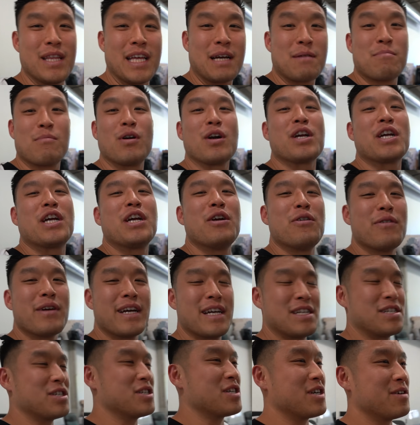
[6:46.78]
like Mercury
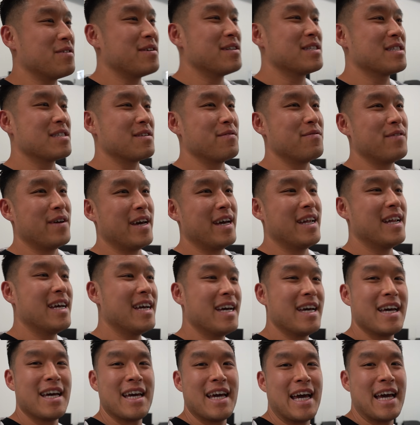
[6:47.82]
Insurance event
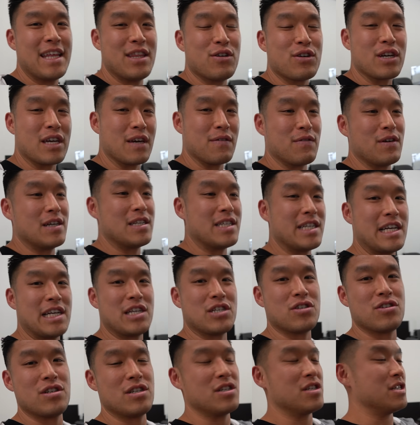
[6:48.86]
and they'll give you a
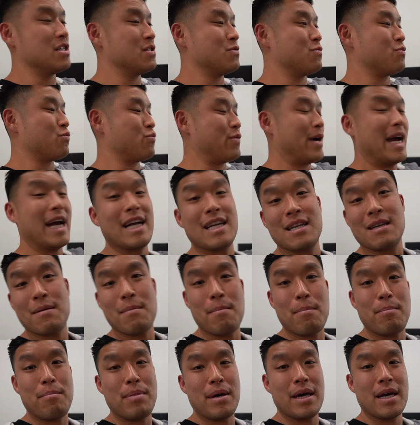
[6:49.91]
t-shirt it's just
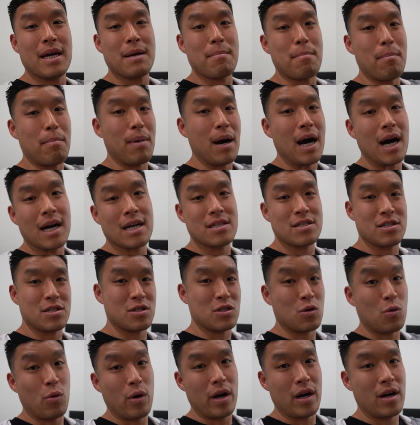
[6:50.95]
random big box
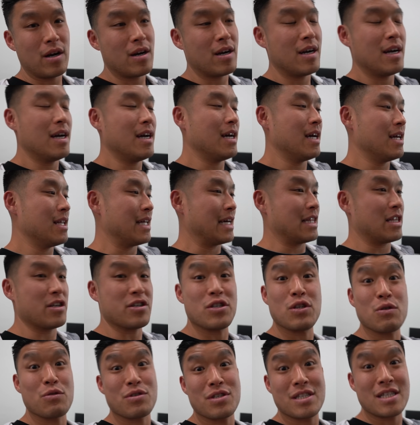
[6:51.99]
square like
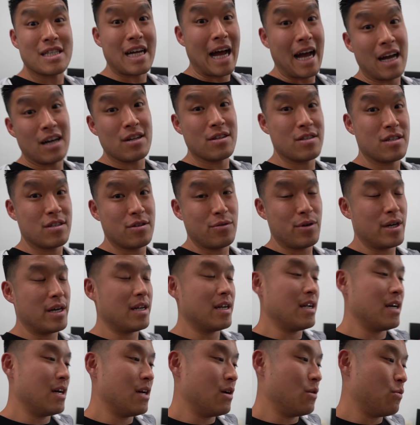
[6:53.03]
there's no style to
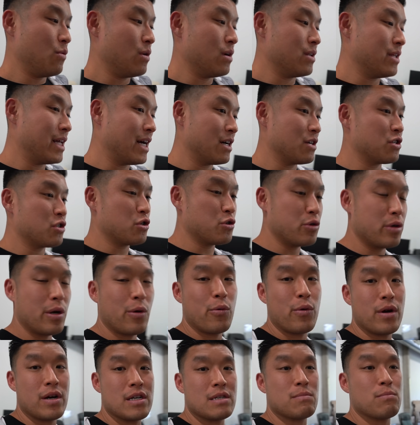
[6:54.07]
it well now
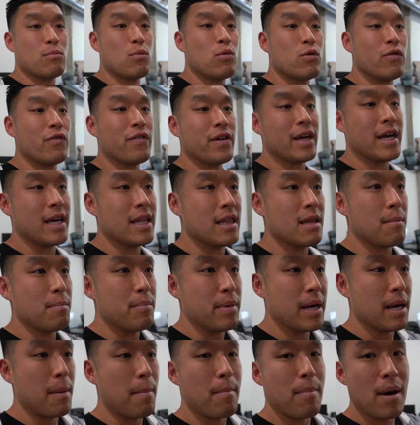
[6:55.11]
streetwear is moving in the
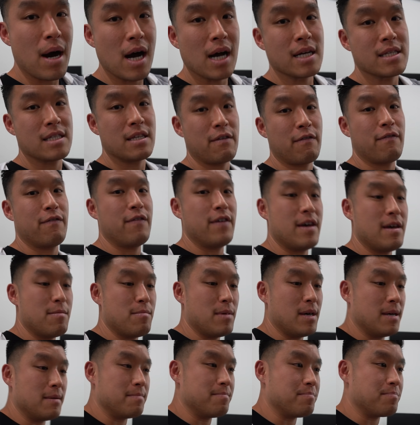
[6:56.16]
big boxy
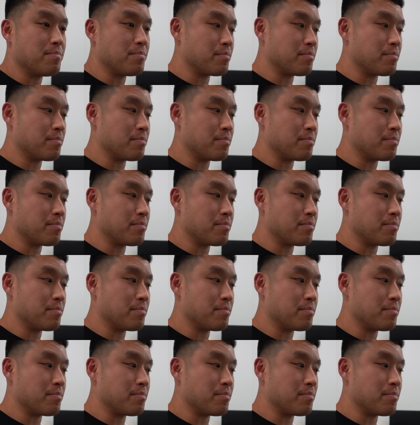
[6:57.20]
fitment